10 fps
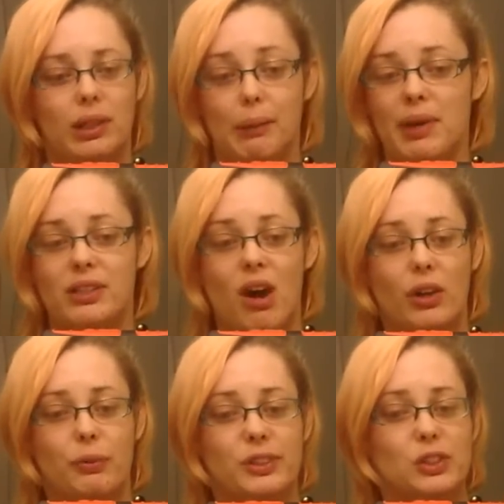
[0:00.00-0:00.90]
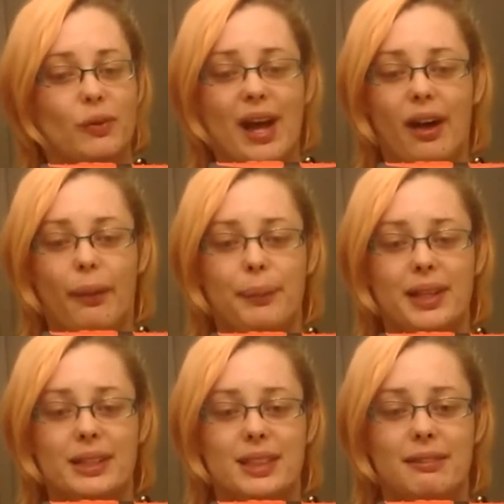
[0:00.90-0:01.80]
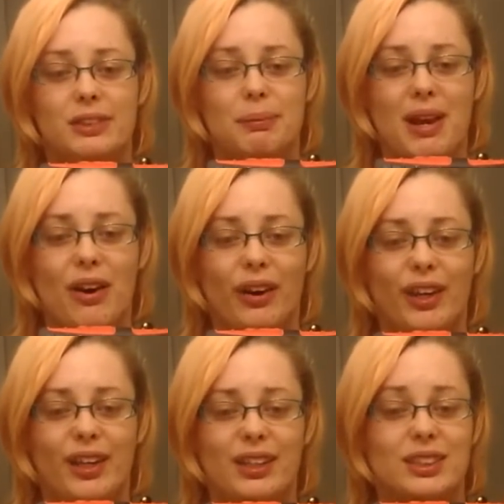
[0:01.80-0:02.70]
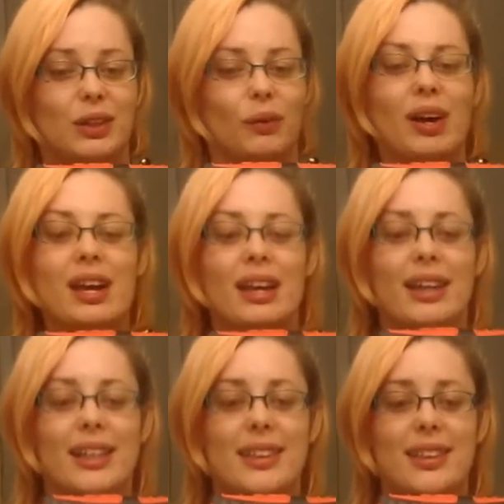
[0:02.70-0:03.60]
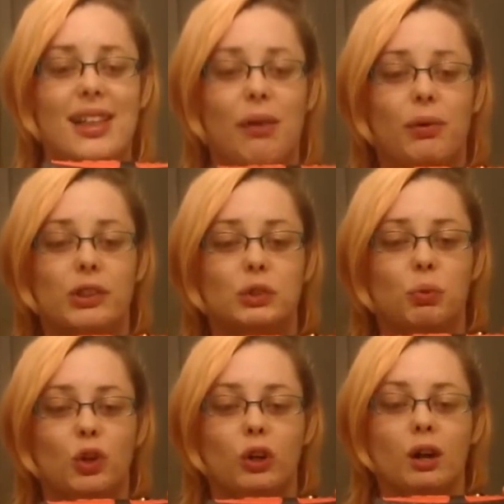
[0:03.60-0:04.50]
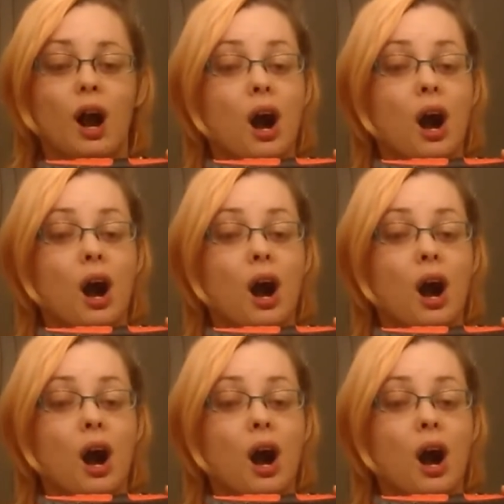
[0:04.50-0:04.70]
Like, my doctor was no help because he was American, so his exact words were,